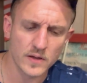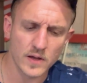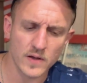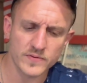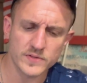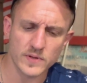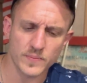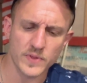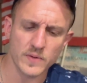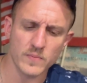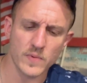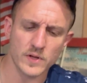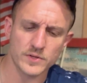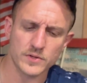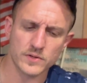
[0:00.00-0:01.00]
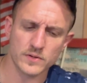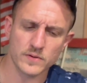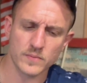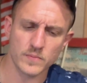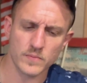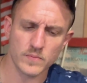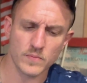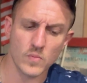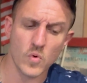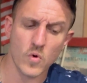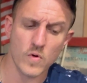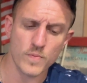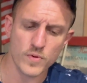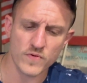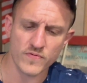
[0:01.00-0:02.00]
of something much
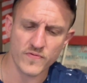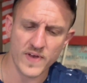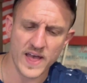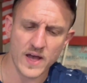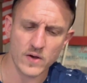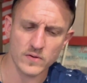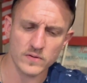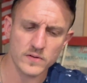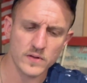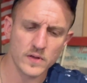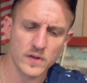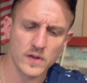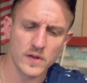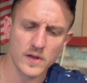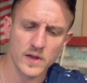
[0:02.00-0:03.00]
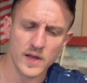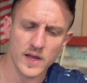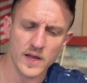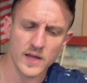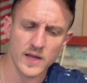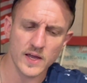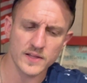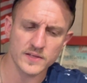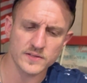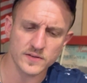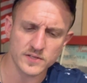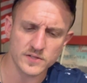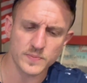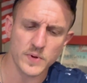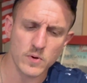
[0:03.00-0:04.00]
more profound. And it's a
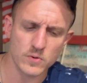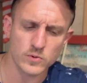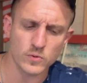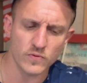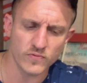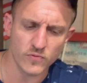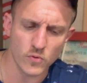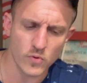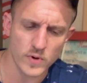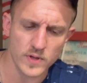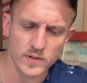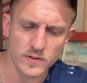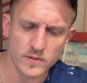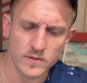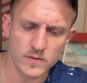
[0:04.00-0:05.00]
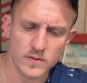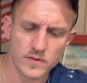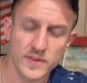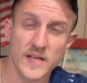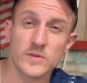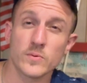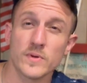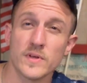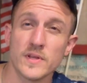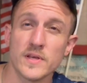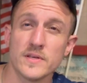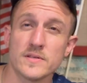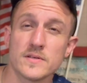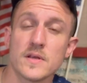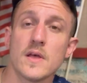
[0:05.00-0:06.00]
spiritual void. That's what it
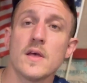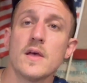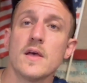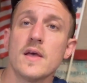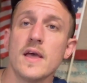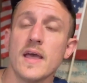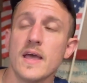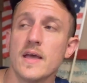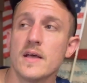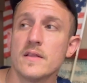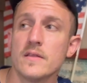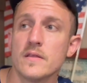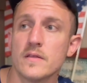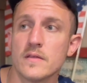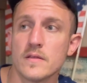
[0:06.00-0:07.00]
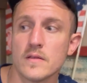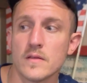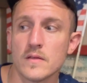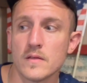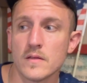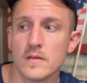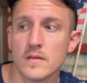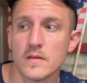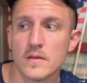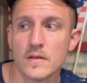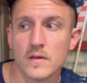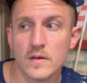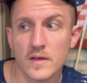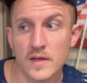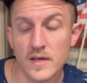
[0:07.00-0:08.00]
is. And
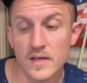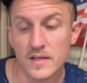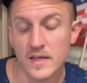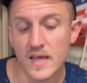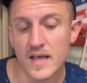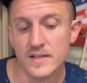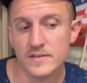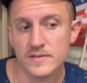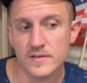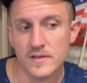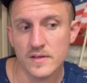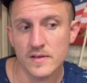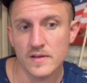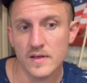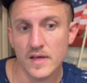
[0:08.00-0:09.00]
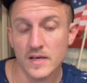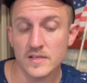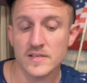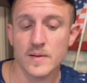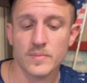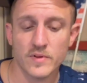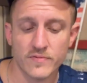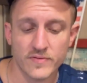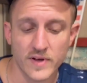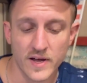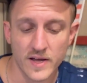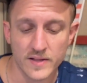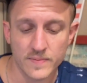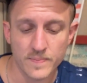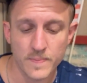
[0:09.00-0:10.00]
it gets
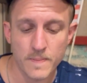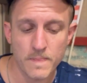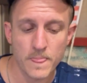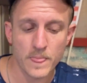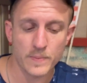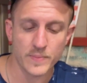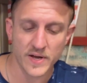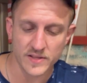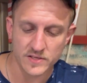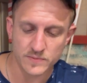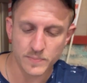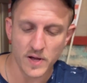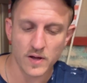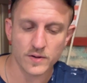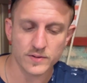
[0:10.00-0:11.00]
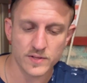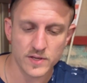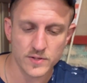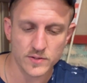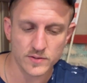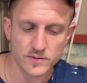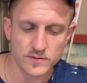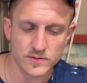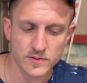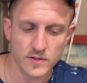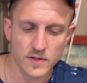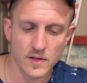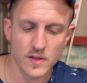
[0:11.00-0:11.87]
exemplified by these politicians